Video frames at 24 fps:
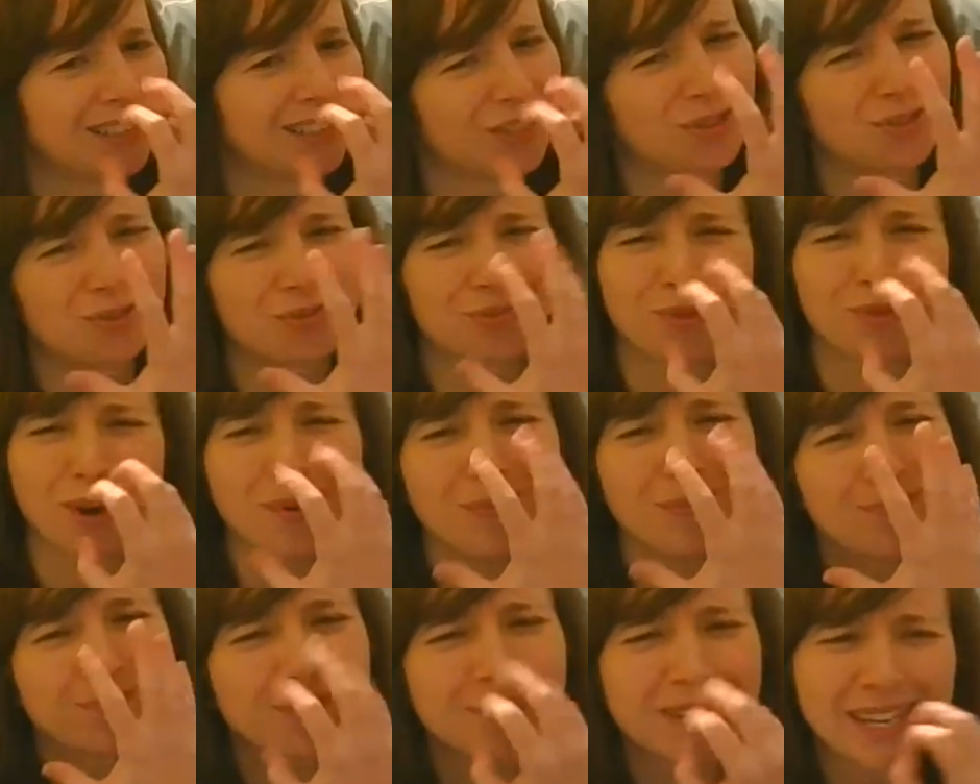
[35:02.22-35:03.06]

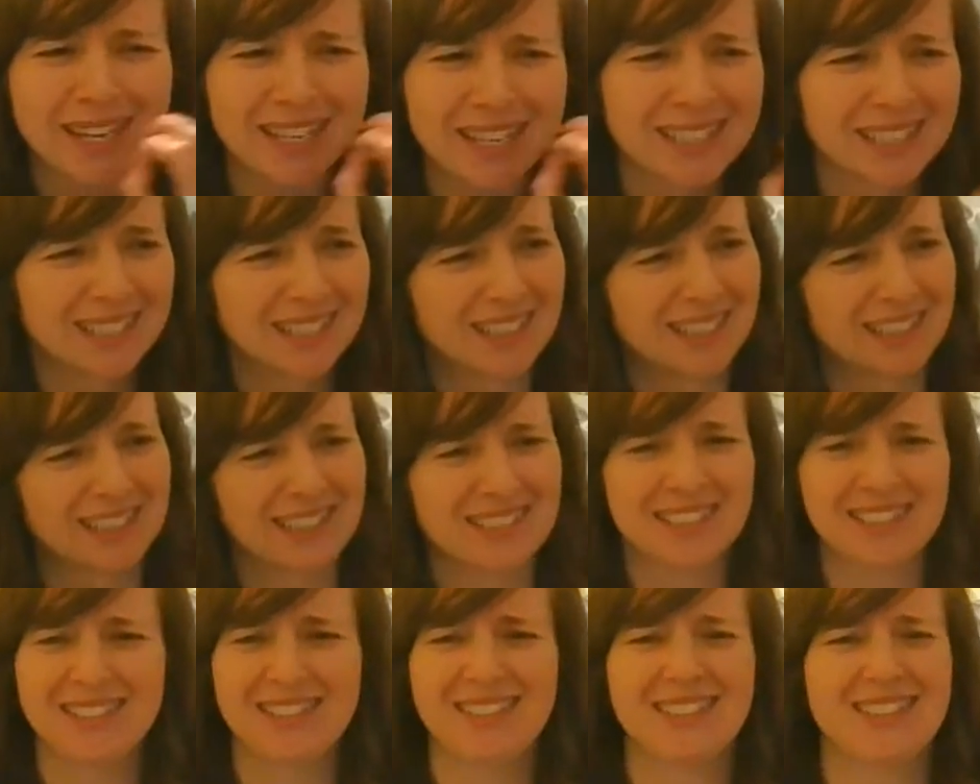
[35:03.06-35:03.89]
Grumpy.
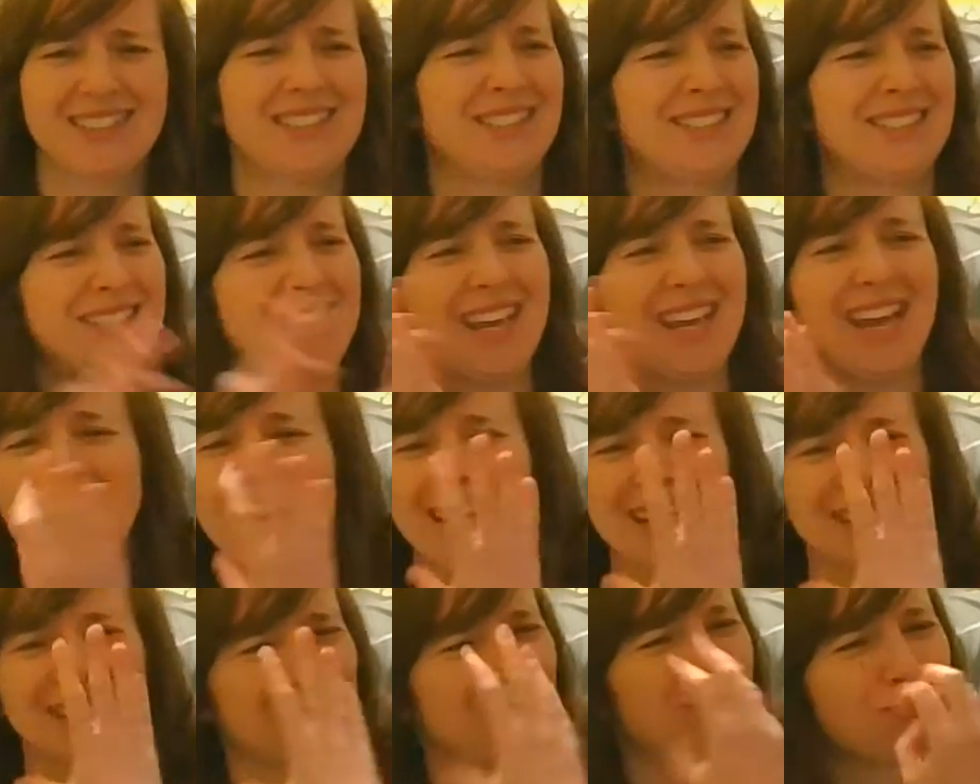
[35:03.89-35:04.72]
Cat
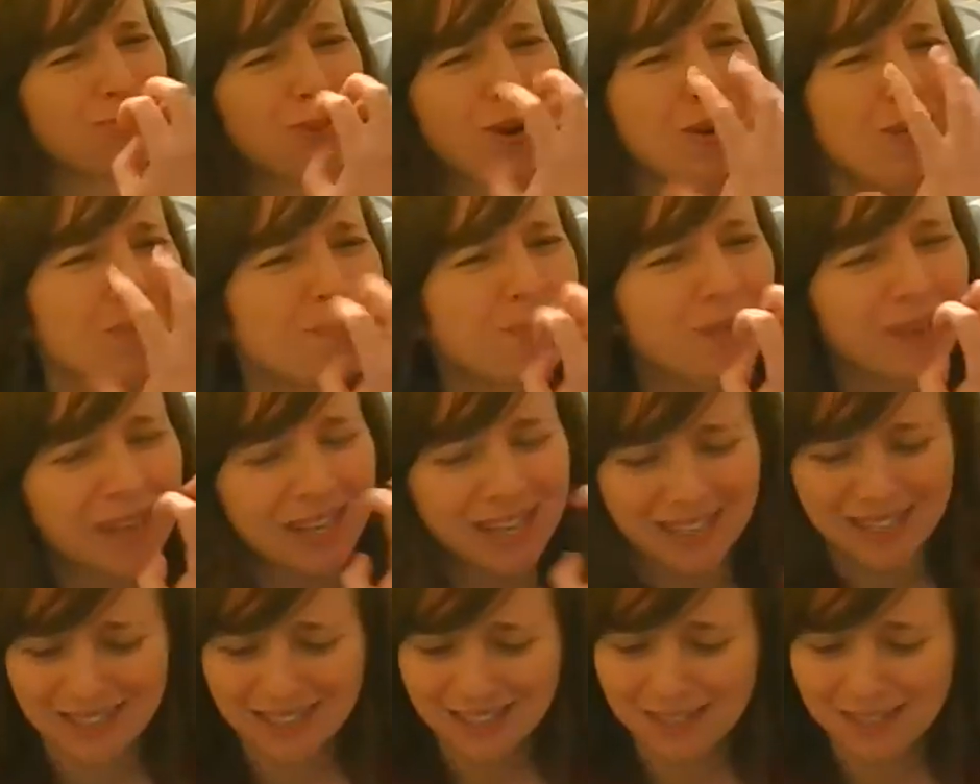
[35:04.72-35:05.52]
is grumpy.